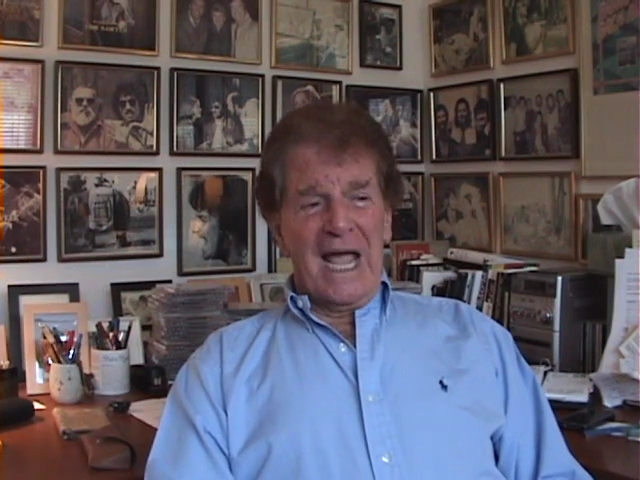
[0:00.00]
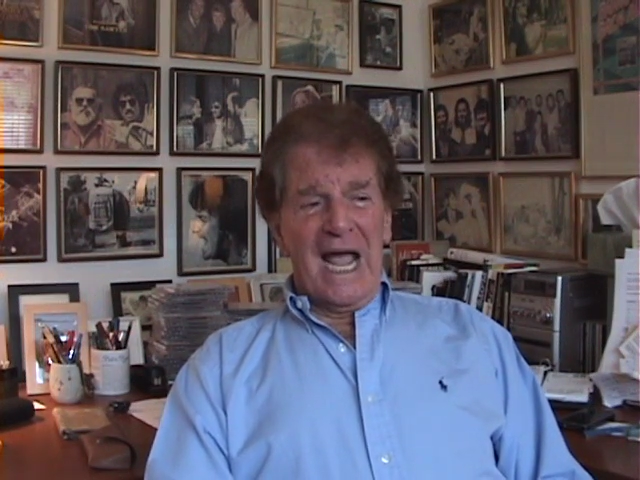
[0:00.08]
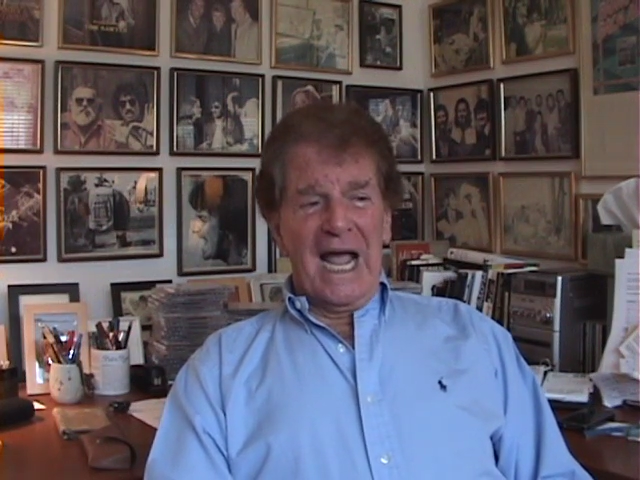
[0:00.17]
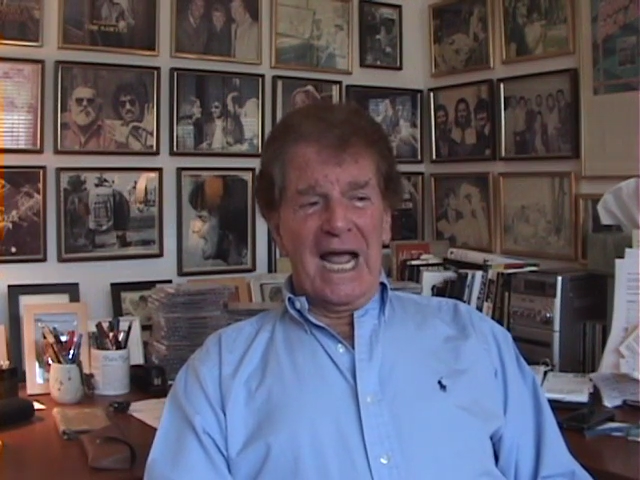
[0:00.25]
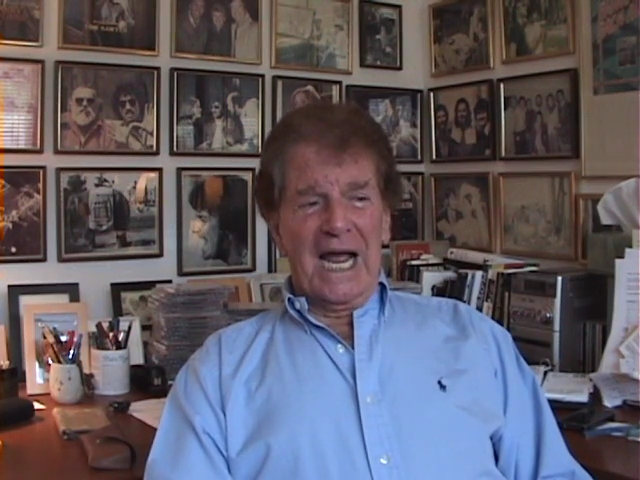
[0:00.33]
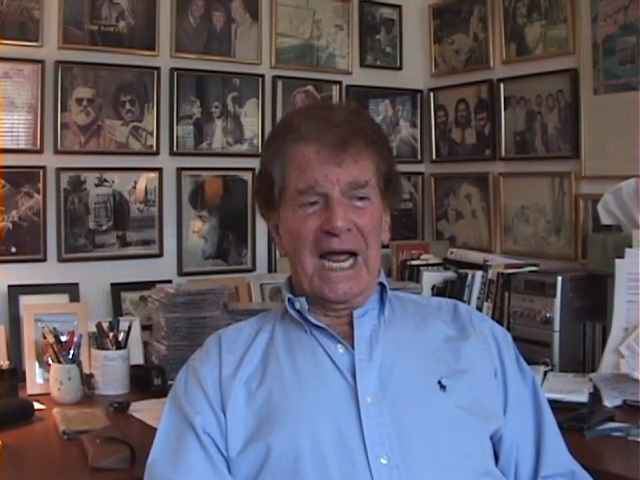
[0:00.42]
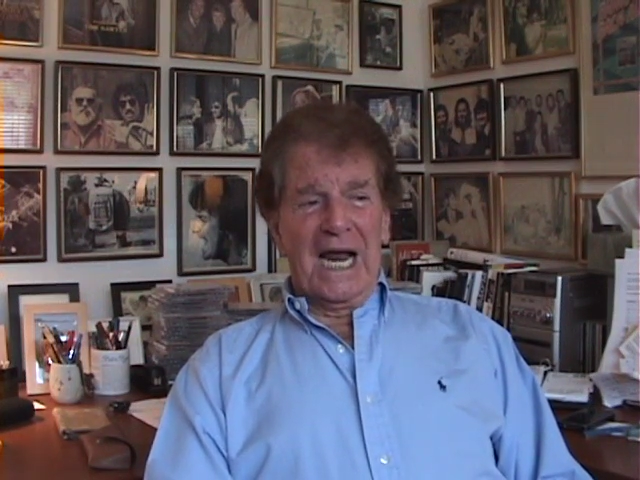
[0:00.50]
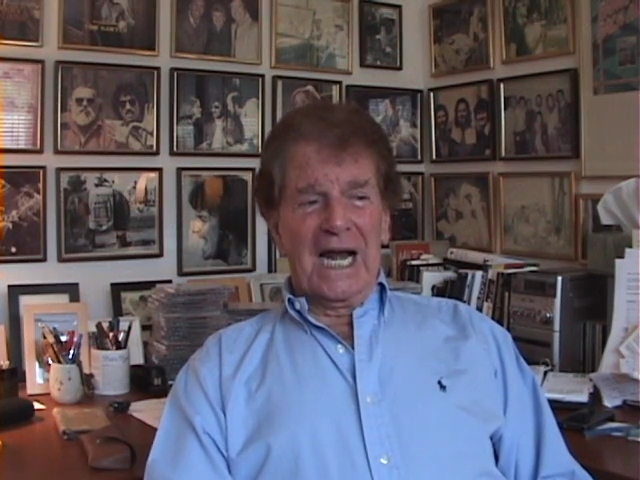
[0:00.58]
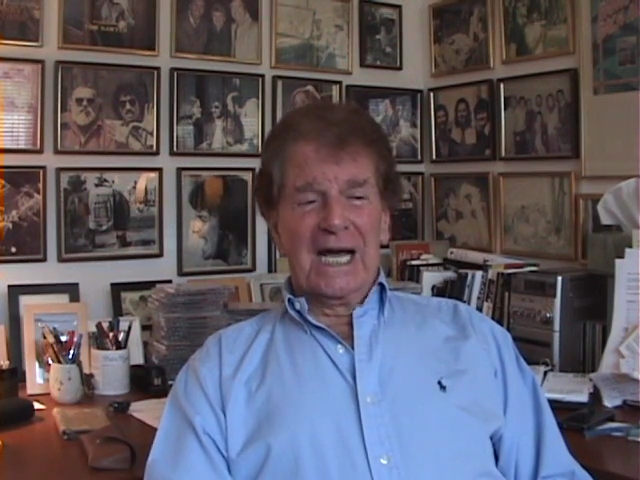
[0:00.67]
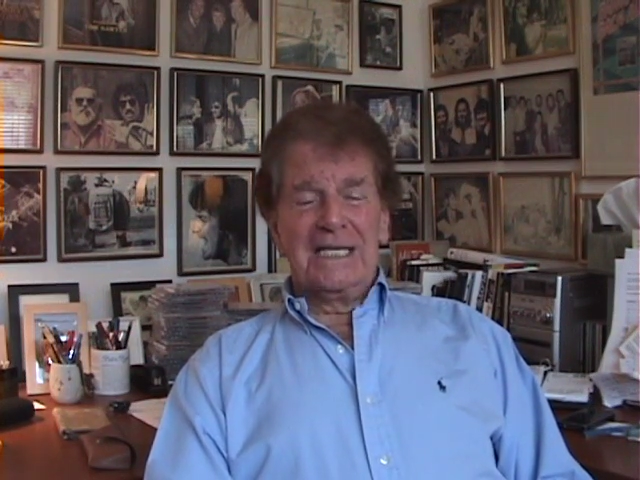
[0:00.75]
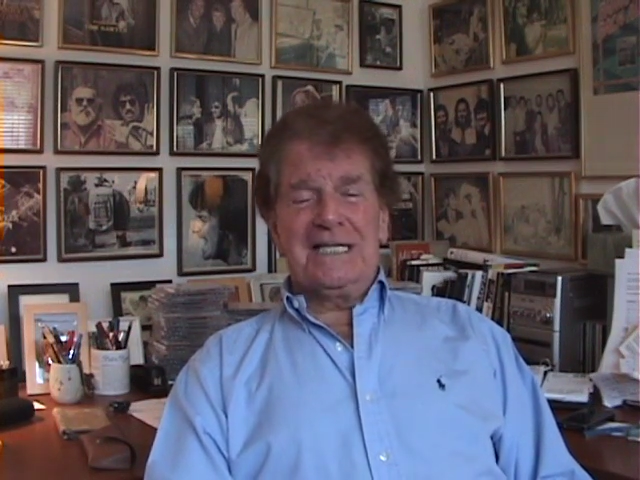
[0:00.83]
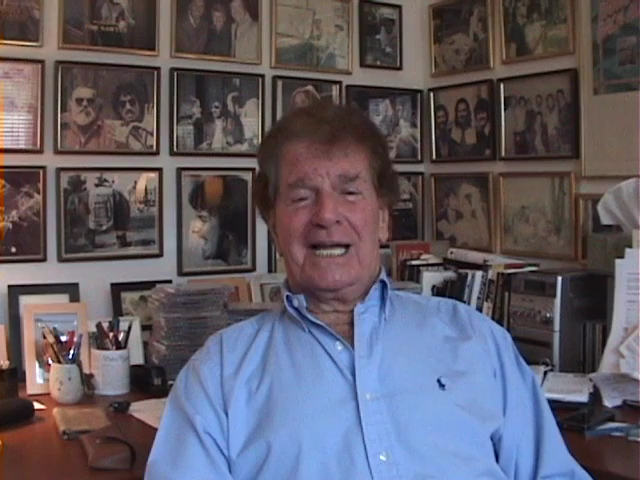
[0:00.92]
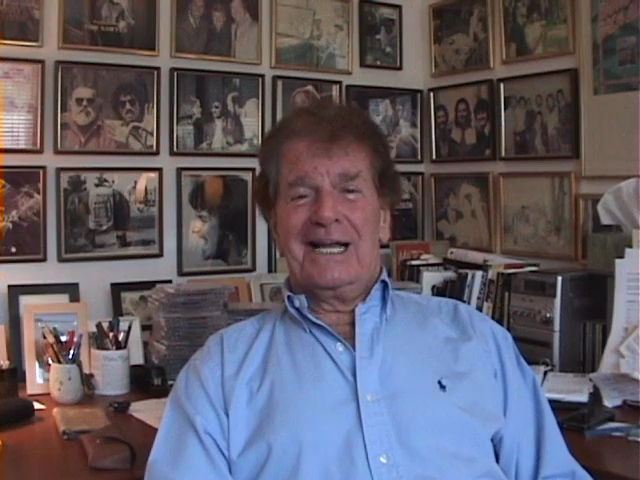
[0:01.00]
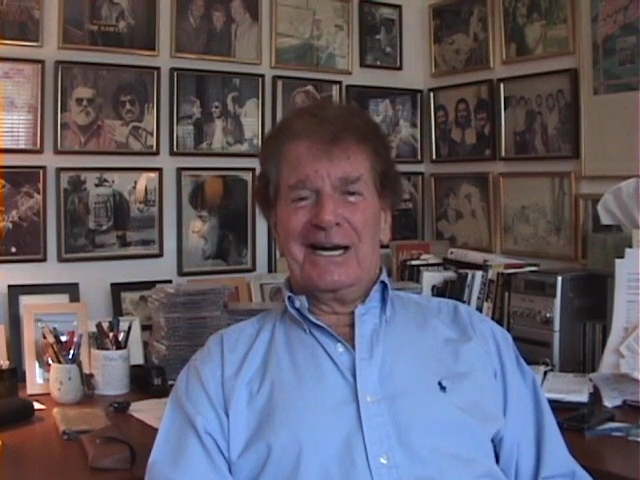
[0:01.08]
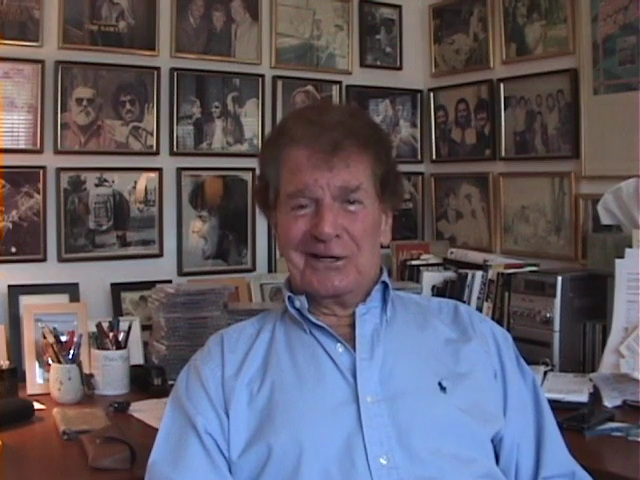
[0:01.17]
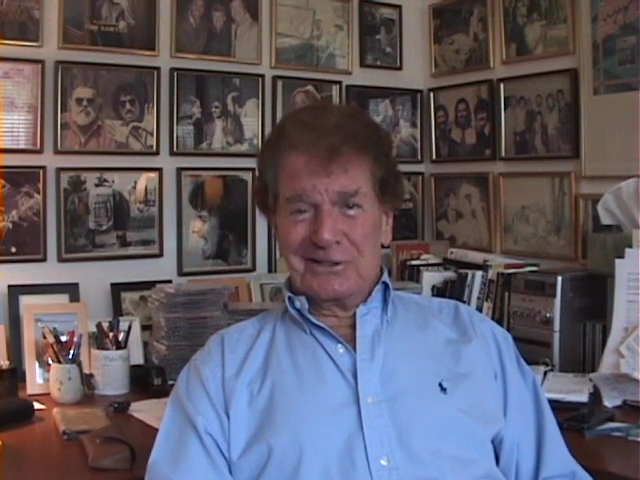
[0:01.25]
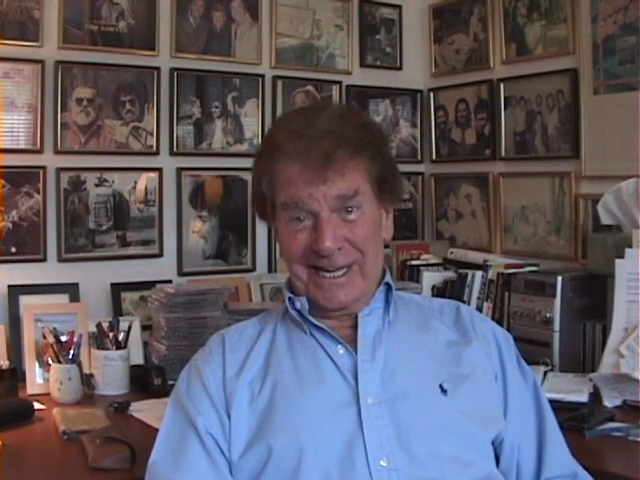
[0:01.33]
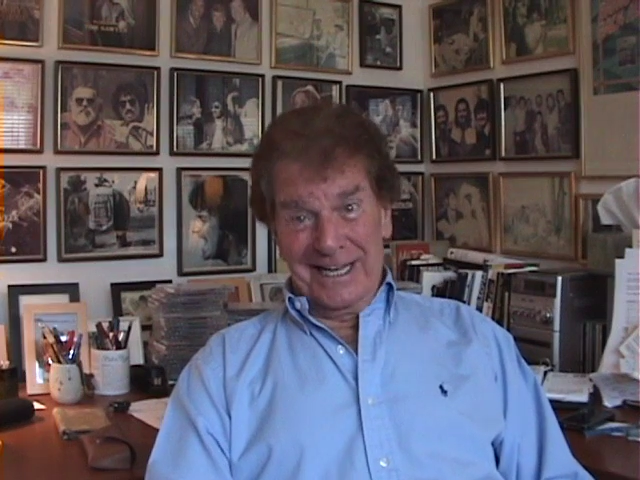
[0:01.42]
And I
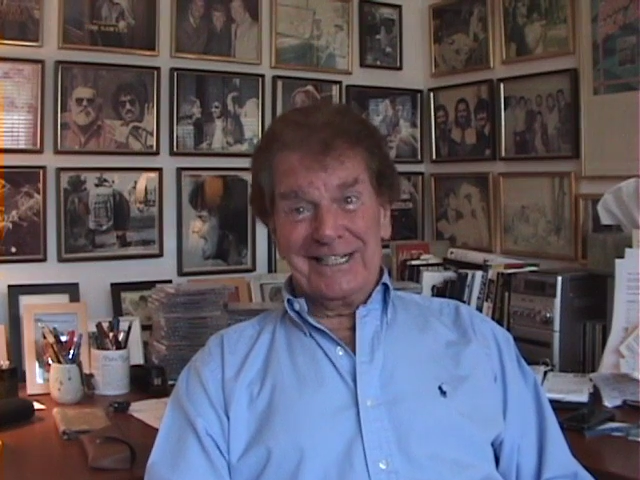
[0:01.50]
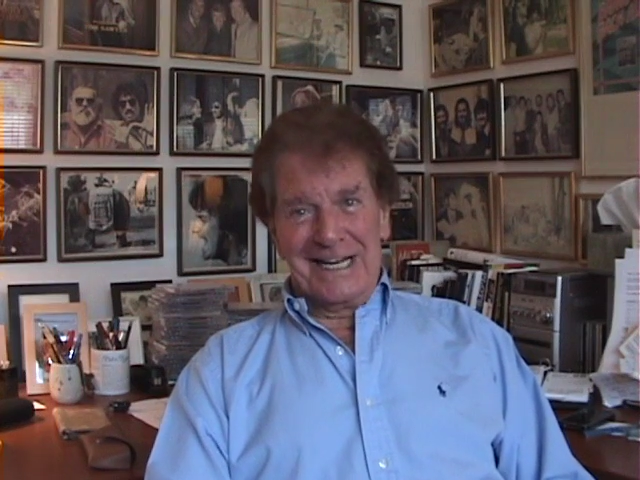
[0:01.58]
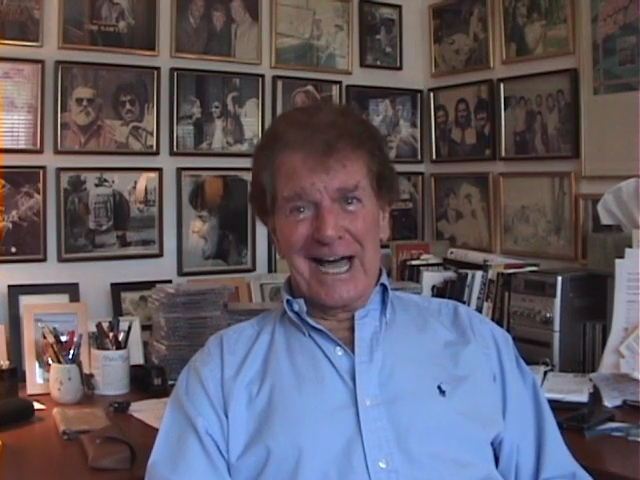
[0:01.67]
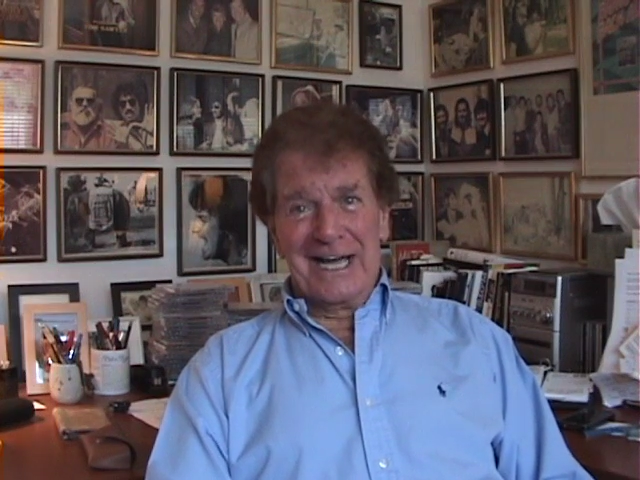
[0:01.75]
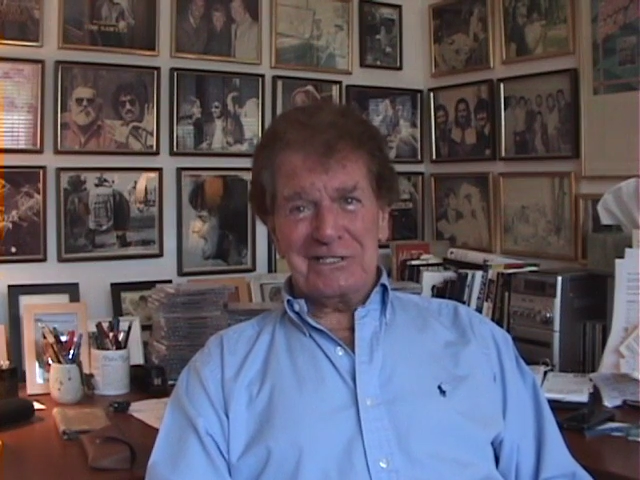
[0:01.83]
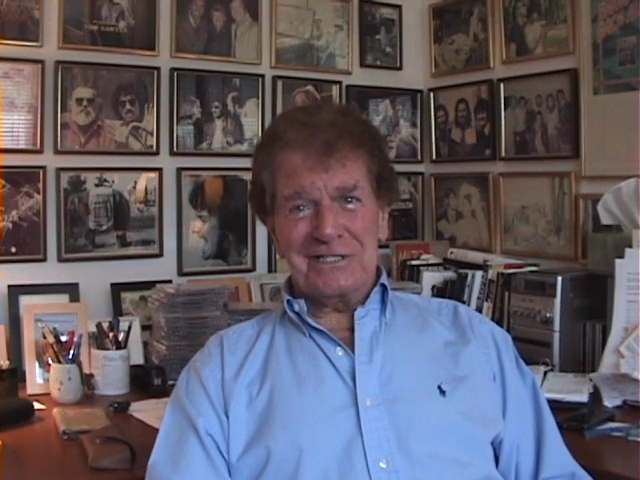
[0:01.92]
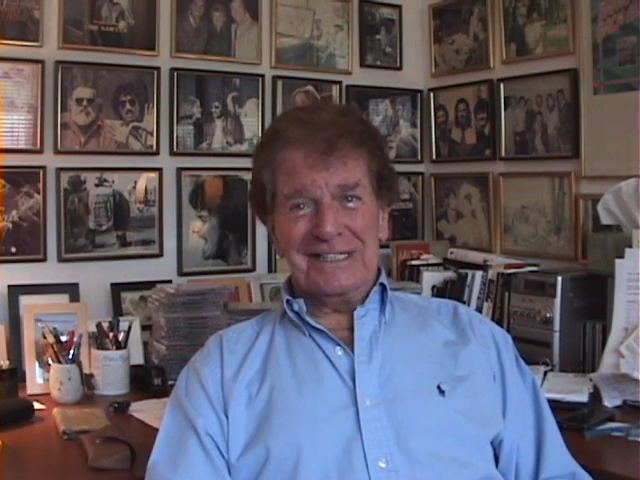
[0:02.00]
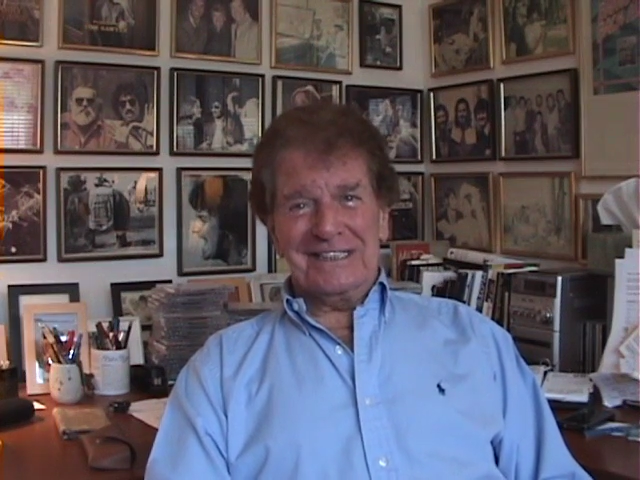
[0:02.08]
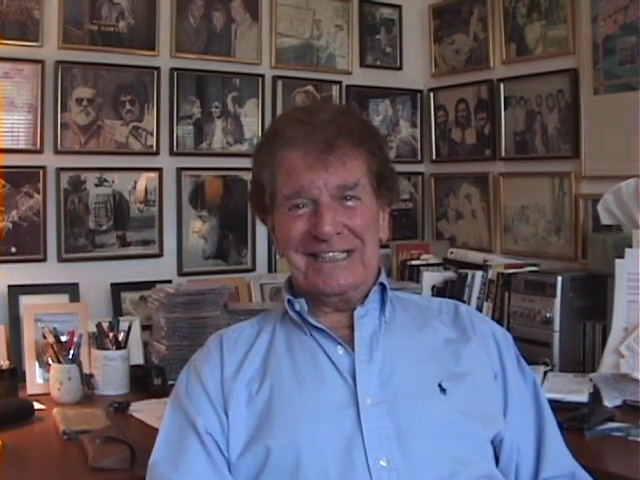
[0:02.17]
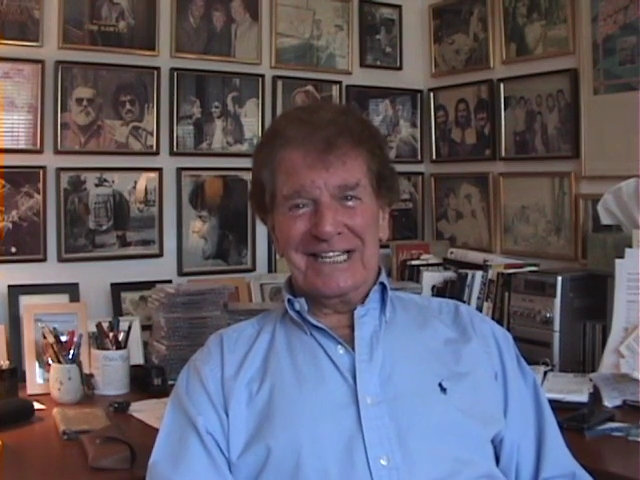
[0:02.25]
said, okay, next.